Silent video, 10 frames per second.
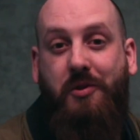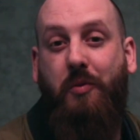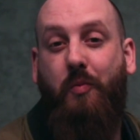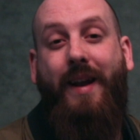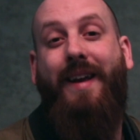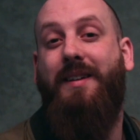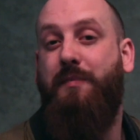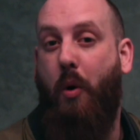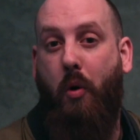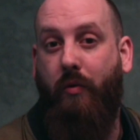shoot weddings,
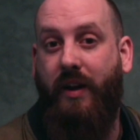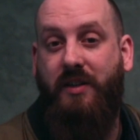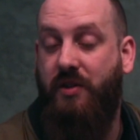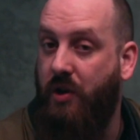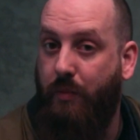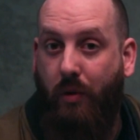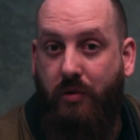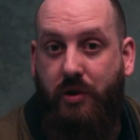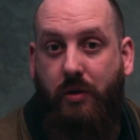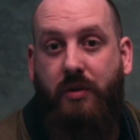portraits,
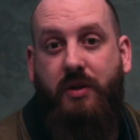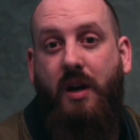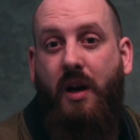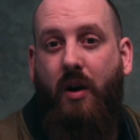newborn shoots,